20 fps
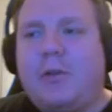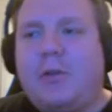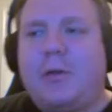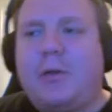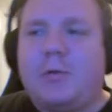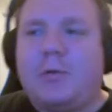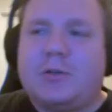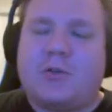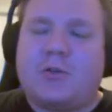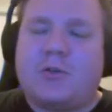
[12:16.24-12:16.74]
I know
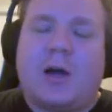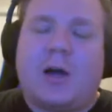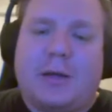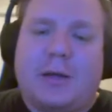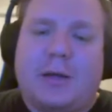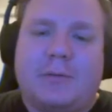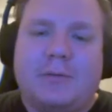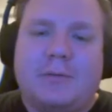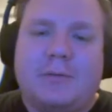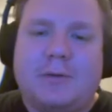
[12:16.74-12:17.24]
they would
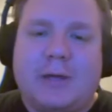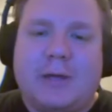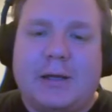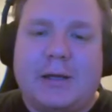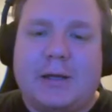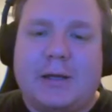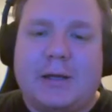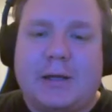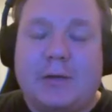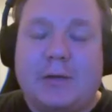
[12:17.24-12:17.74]
try,
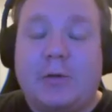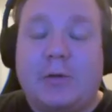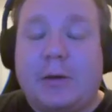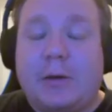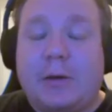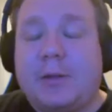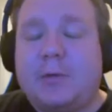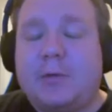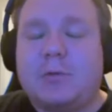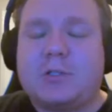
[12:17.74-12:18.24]

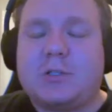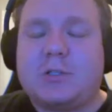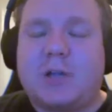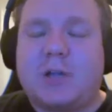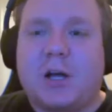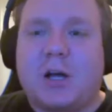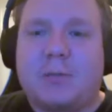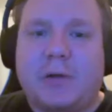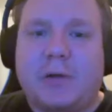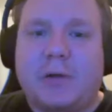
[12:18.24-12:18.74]
but it would
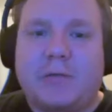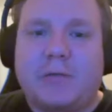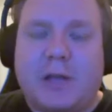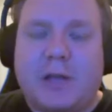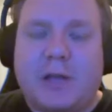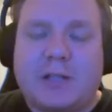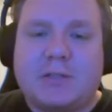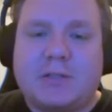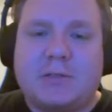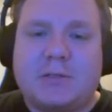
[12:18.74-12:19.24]
shock me if
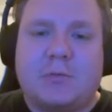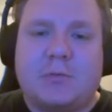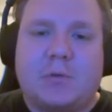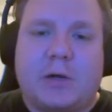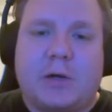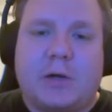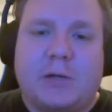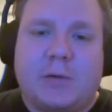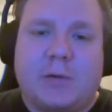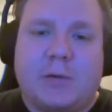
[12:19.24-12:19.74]
that's
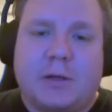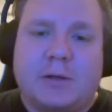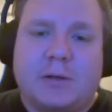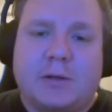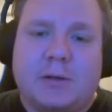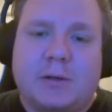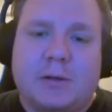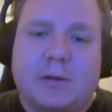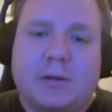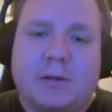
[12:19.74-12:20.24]
where he went.
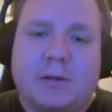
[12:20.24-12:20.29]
